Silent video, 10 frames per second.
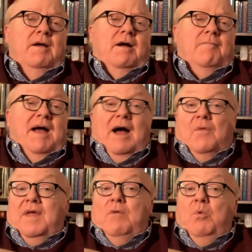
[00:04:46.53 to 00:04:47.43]
um,
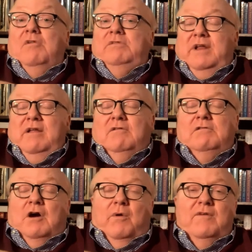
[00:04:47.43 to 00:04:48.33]
how they will
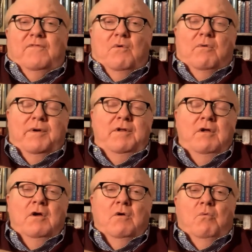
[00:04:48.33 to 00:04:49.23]
deal going forward
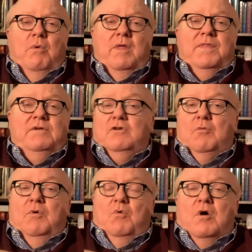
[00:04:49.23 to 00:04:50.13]
with
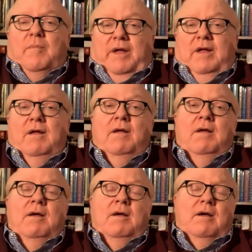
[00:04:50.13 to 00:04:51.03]
global warming.
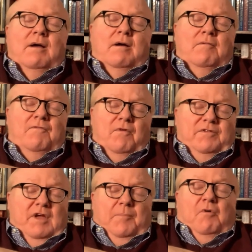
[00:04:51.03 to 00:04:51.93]
Uh, for
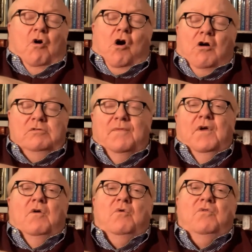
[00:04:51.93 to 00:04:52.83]
example, all
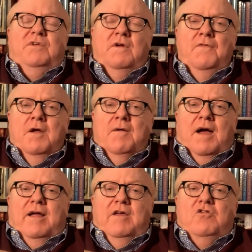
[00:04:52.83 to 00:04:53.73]
of those
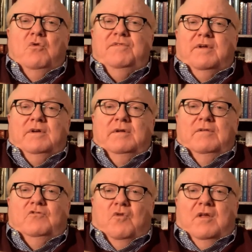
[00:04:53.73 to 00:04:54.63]
are issues that
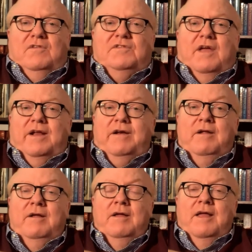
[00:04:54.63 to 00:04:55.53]

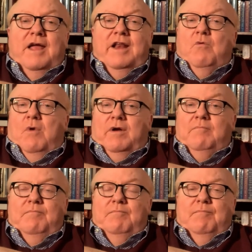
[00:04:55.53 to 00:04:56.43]
transcend any
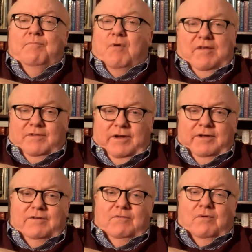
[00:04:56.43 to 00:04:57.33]
one
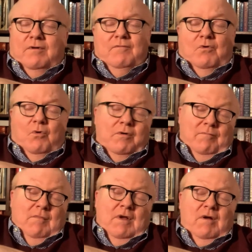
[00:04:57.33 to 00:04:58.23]
president or,
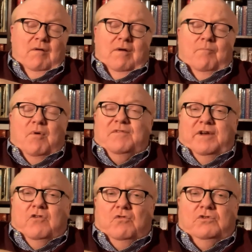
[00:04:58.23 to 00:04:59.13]
or
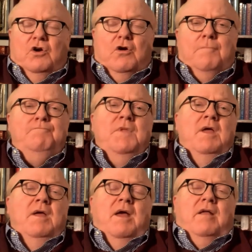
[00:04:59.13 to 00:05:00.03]
presidential term.
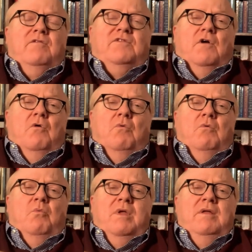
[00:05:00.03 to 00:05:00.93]
And so
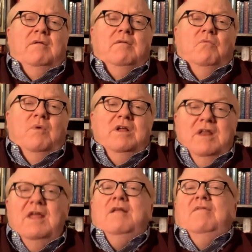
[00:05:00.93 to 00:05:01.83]
we we
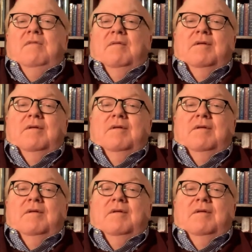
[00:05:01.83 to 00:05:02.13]
need